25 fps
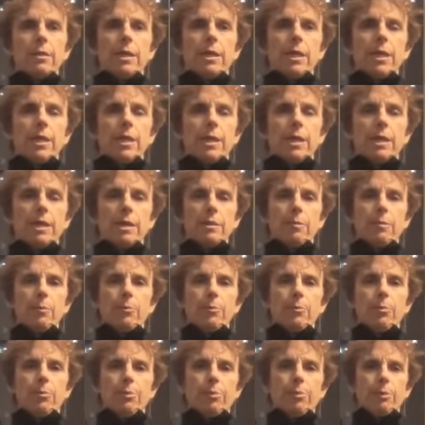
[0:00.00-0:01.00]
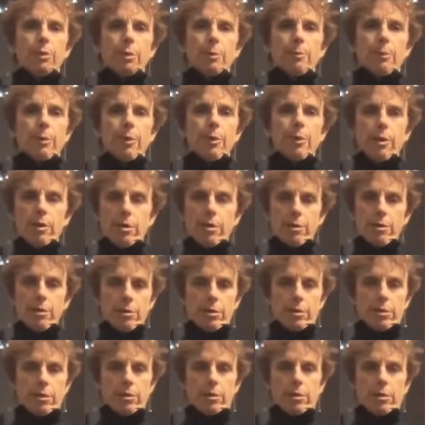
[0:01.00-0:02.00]
and pull
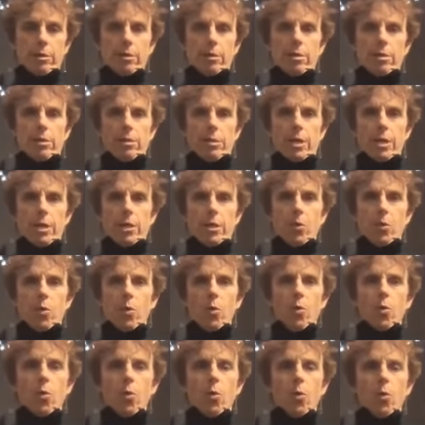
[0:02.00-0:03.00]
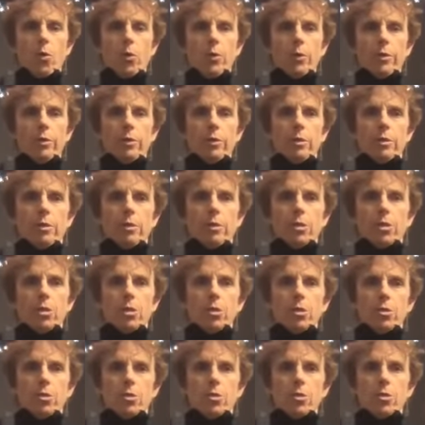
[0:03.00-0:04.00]
apart and hold
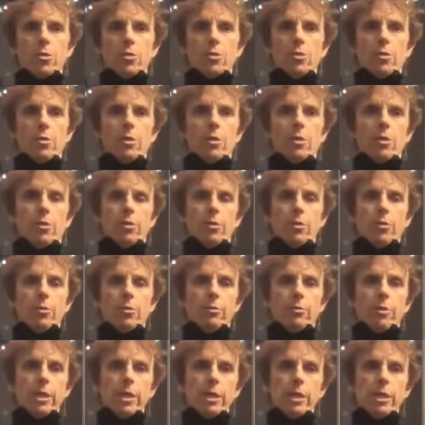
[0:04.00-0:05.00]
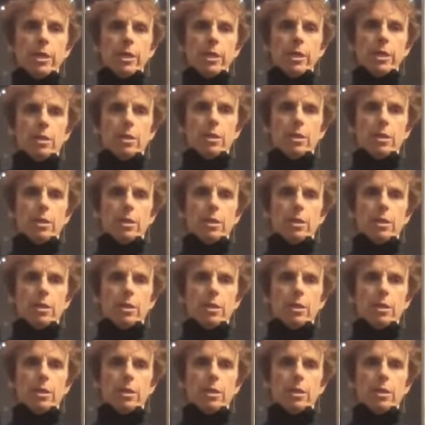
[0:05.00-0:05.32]
2, 3,